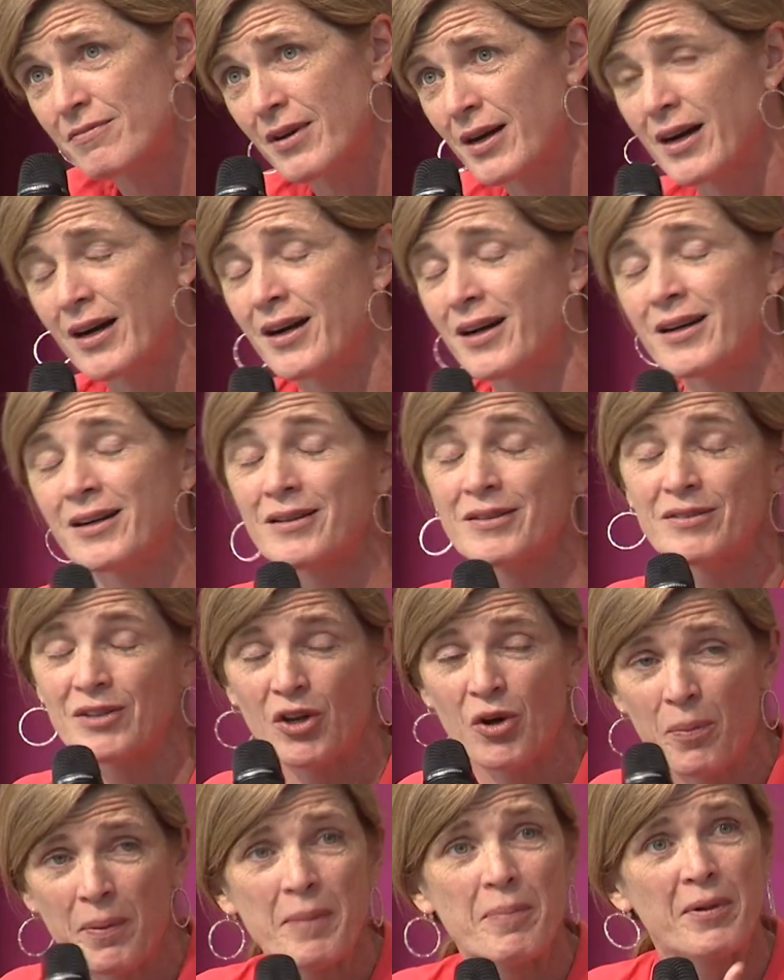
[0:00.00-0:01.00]
uh, you
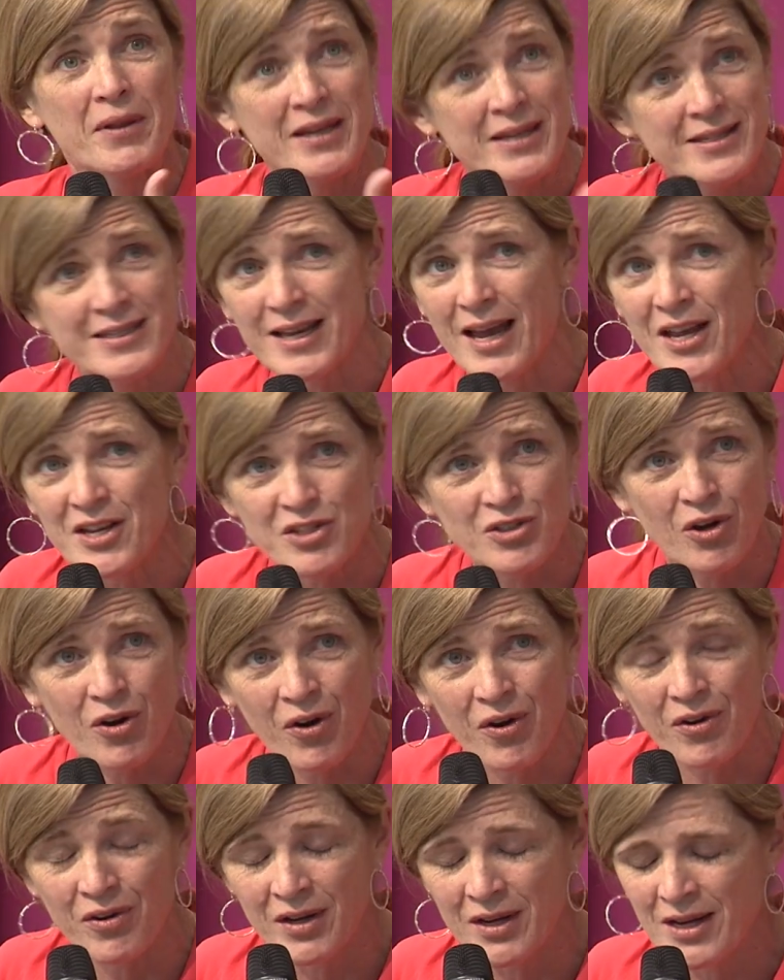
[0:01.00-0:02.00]
know, people he says
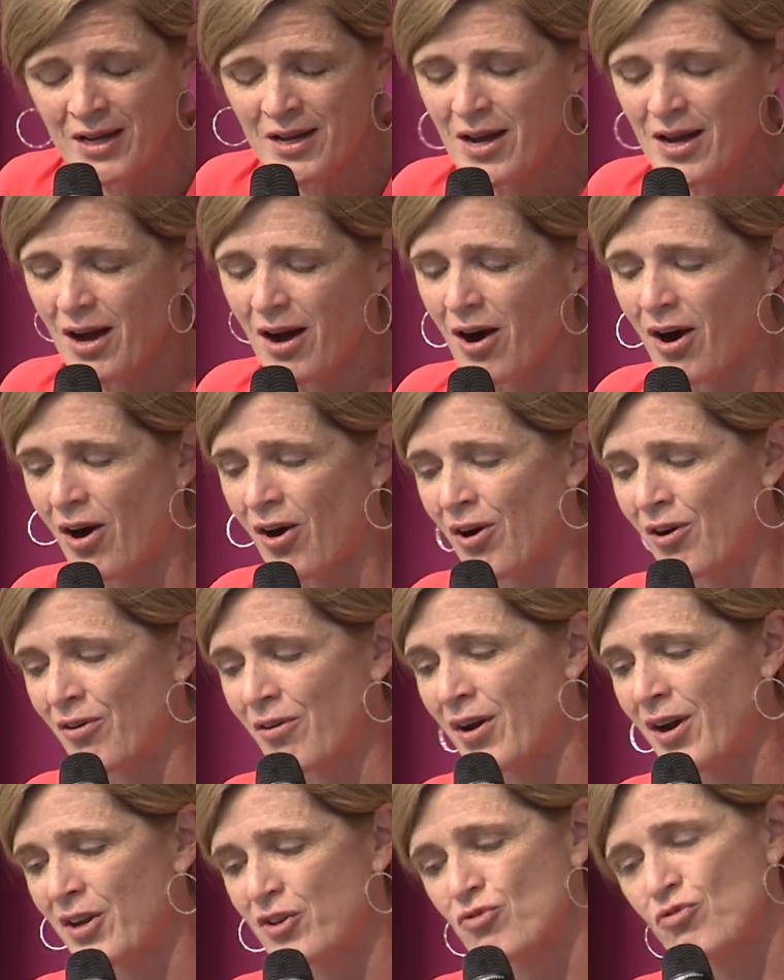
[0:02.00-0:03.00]
are are
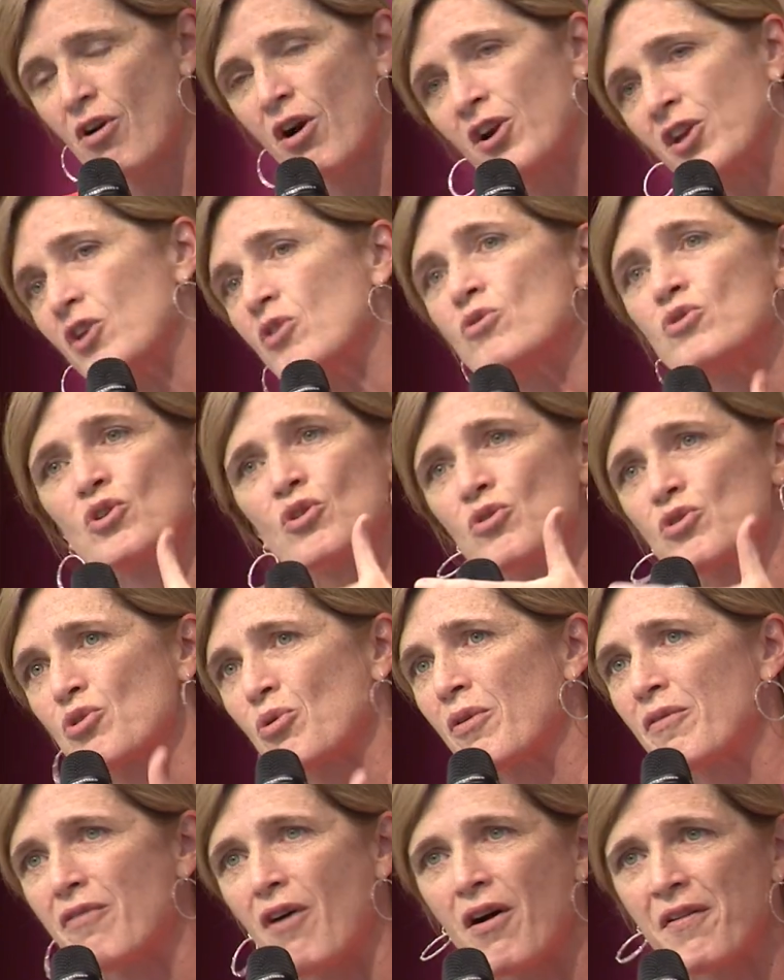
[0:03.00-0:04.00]
uh, drug users
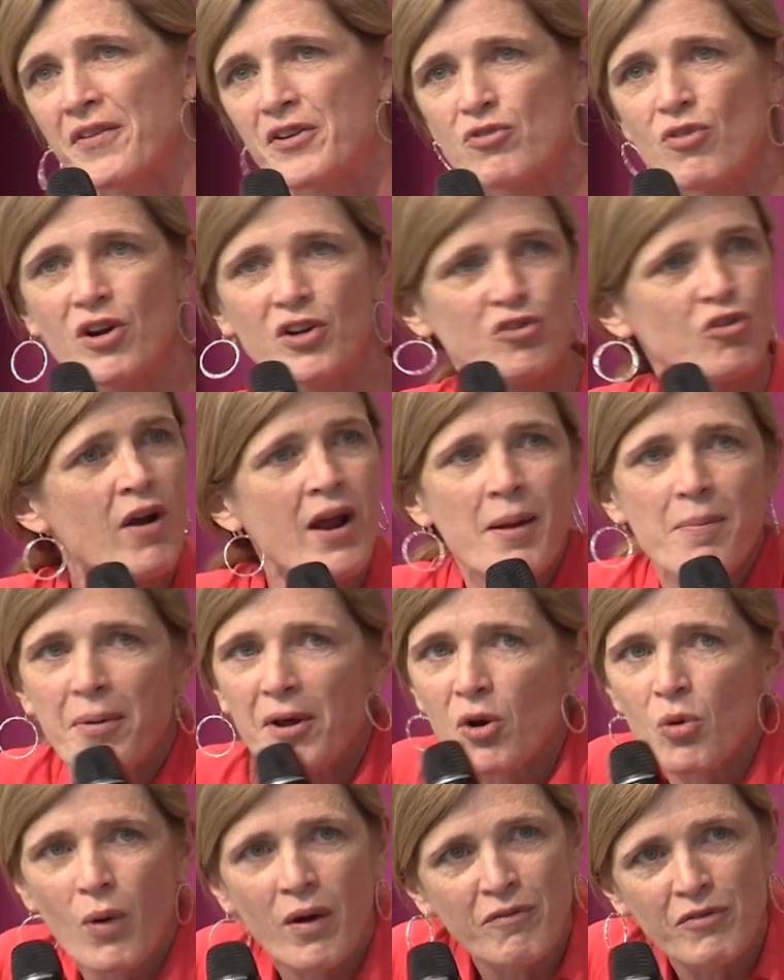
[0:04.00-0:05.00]
or involved in the drug trade, but
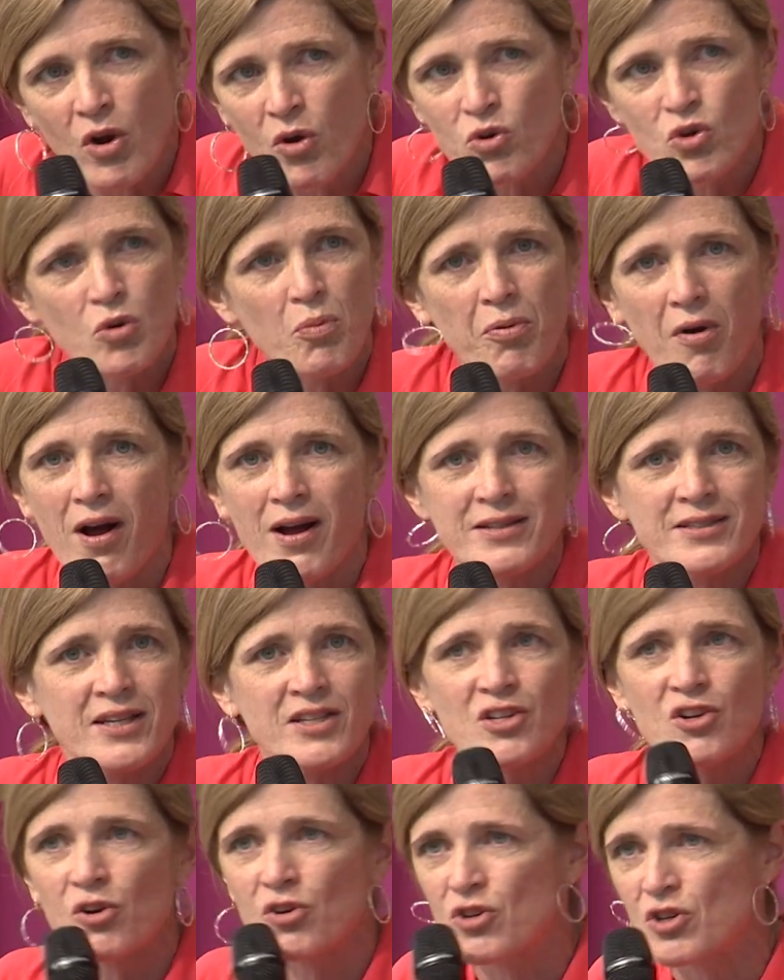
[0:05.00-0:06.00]
who have no due
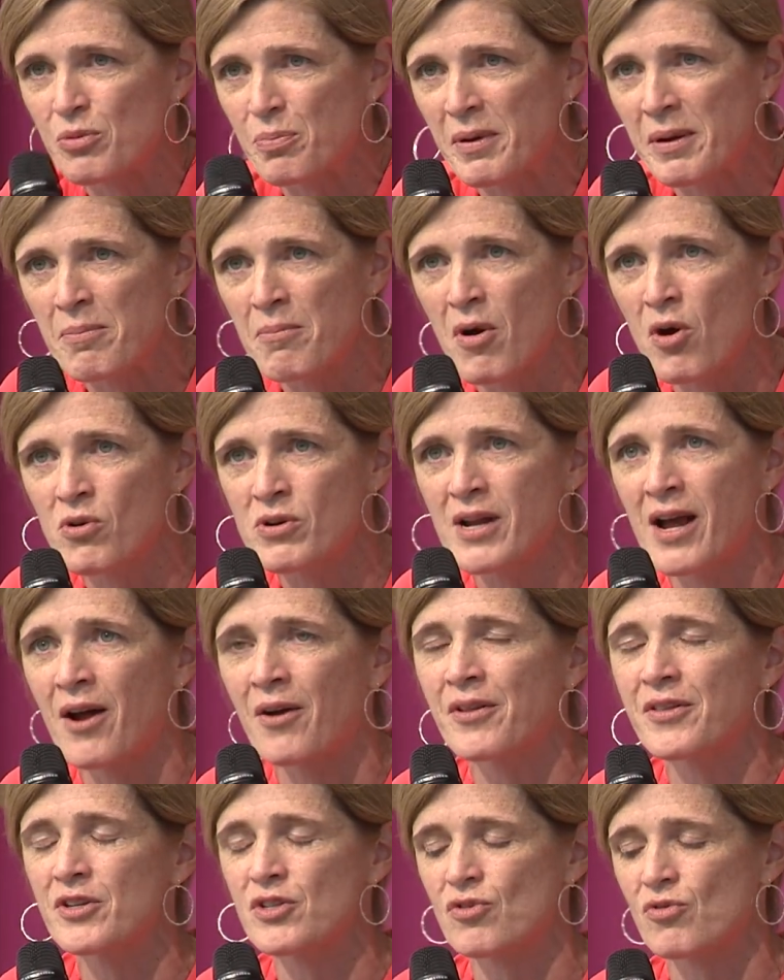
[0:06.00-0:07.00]
process and are just being mowed down
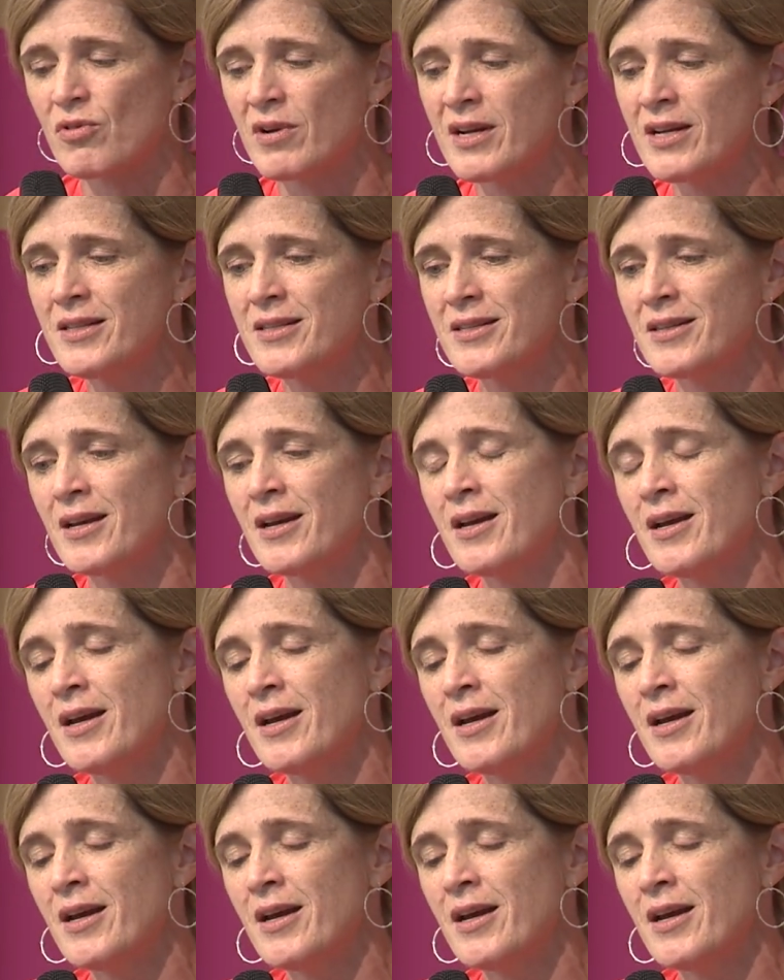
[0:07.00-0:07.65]
in the streets.